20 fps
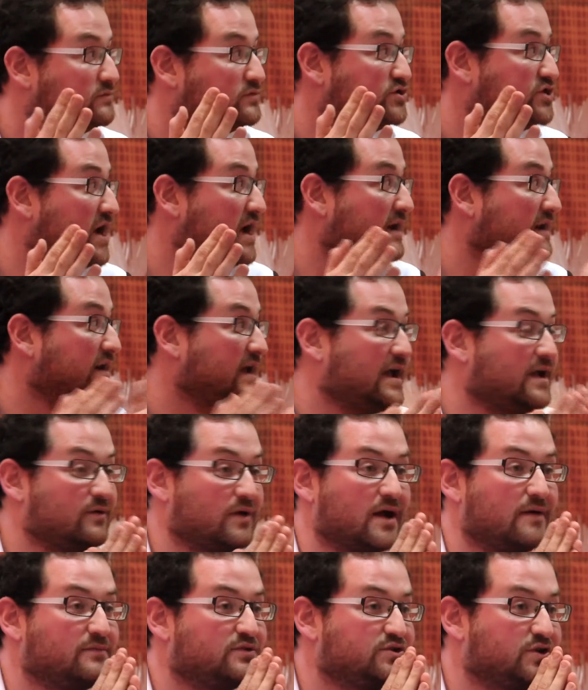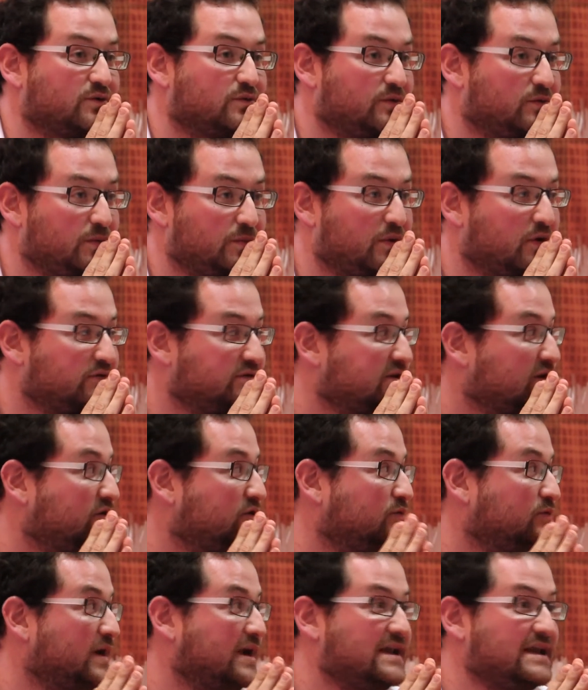John and I'm sure we would both tell
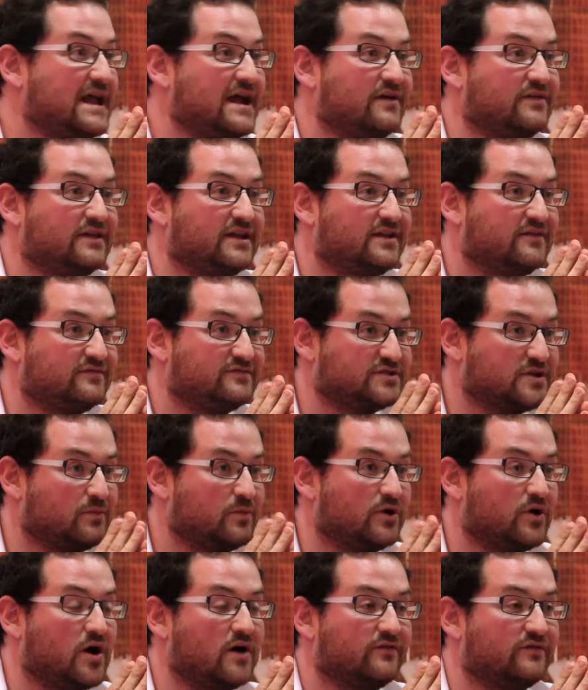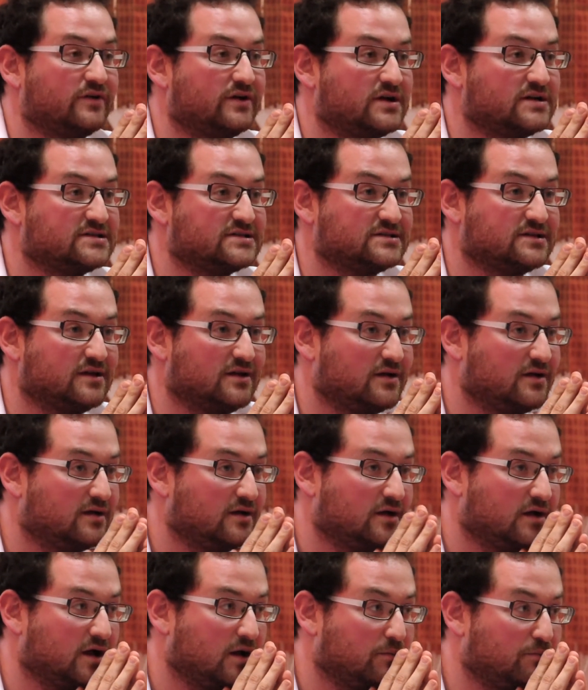you right now that if someone offered us
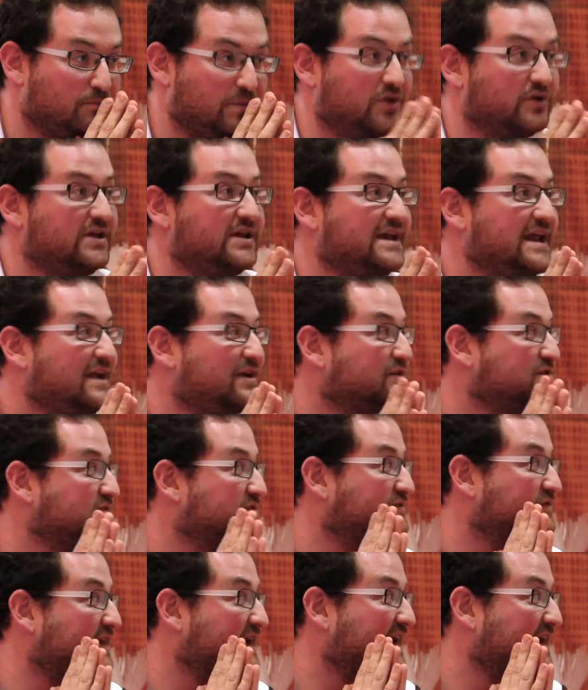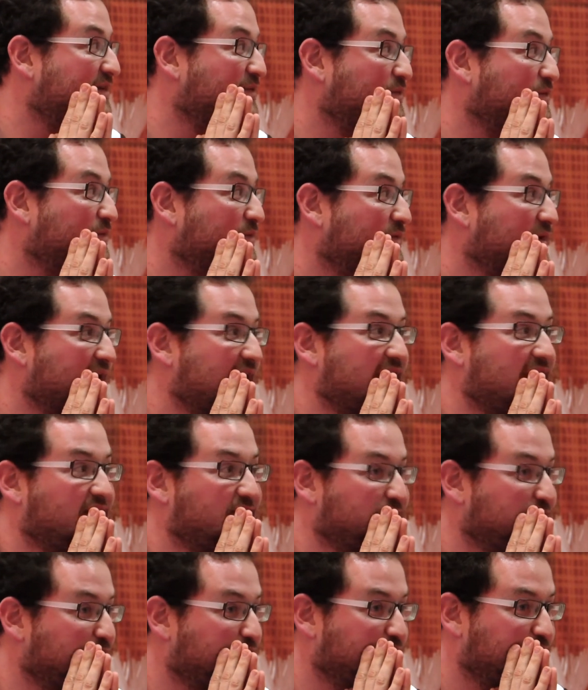1 billion acres of land
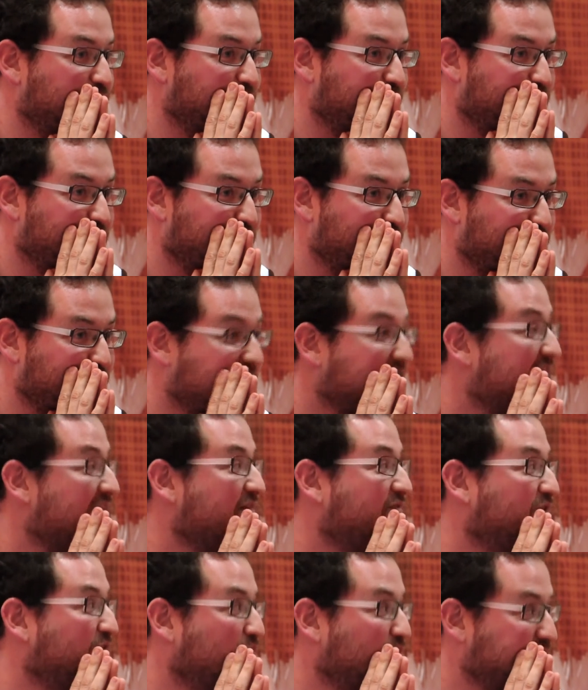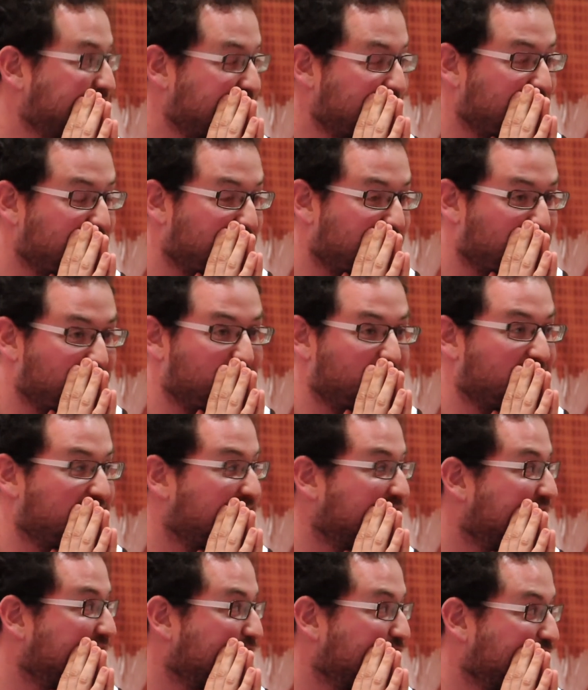and we didn't have a hotel, we
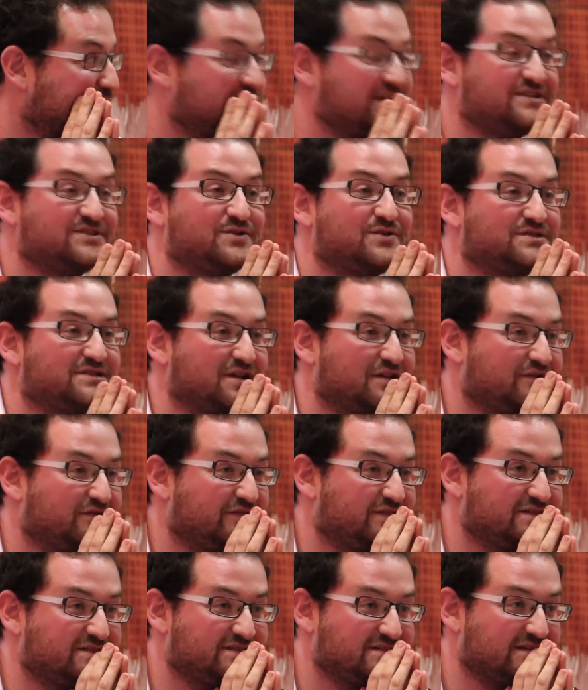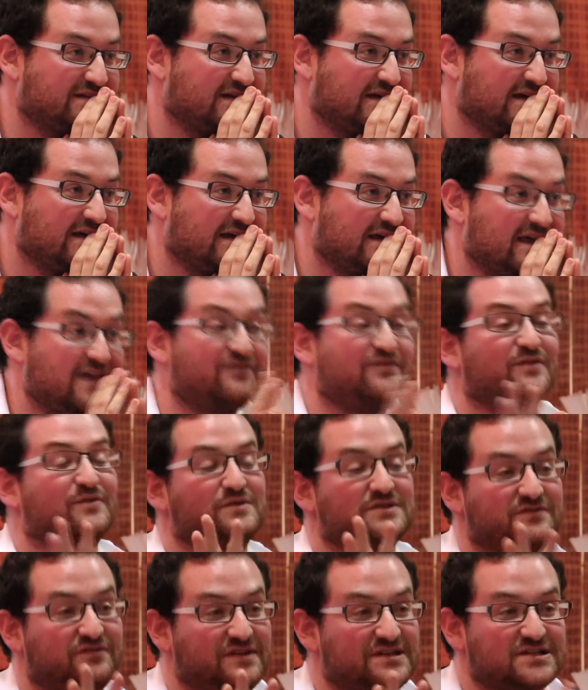would release those elephants if it
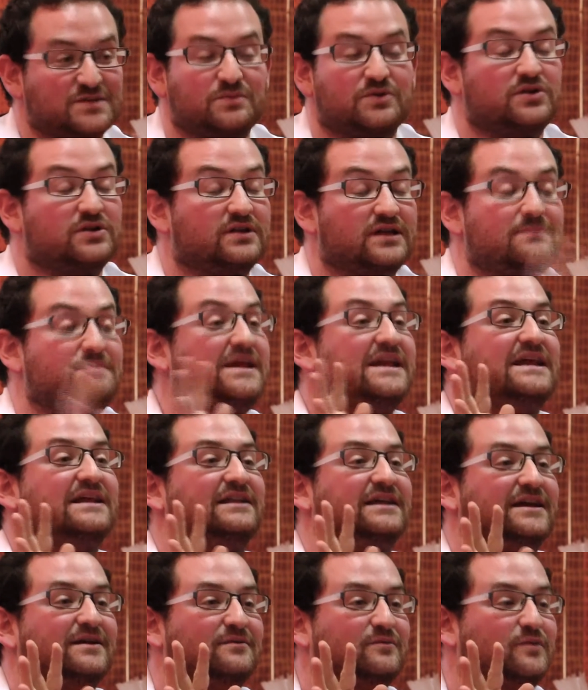was feasible immediately.